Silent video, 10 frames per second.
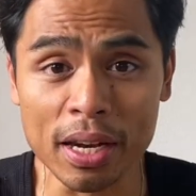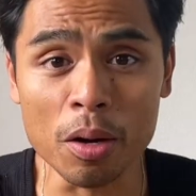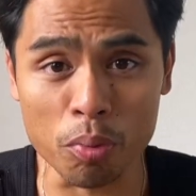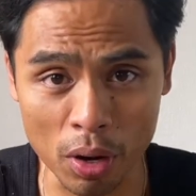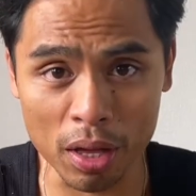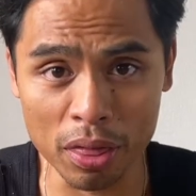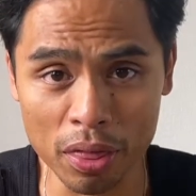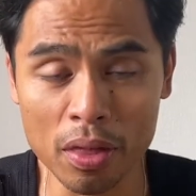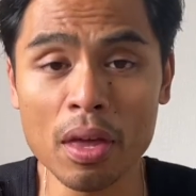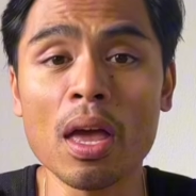our
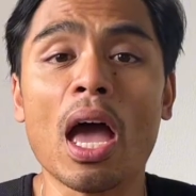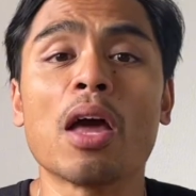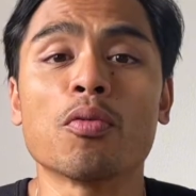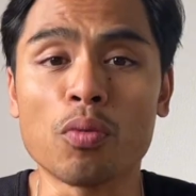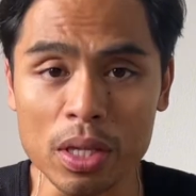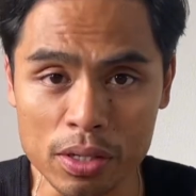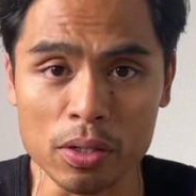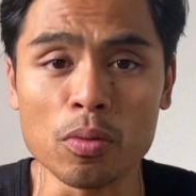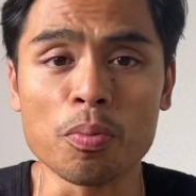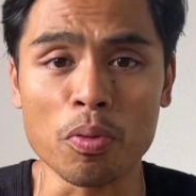breath, and rinse
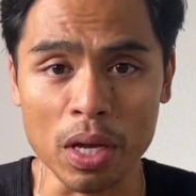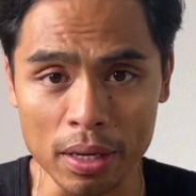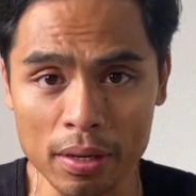and repeat.